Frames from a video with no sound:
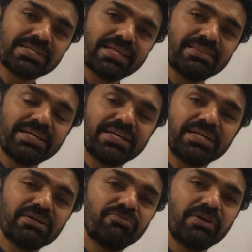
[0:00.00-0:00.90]
at the
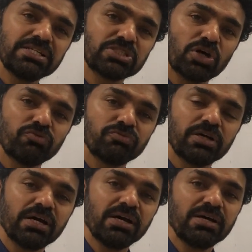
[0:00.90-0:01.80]
interface of
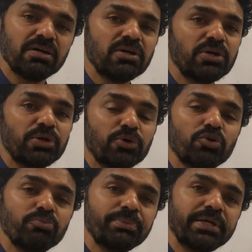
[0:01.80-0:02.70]
the
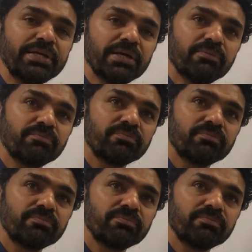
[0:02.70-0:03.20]
two medium.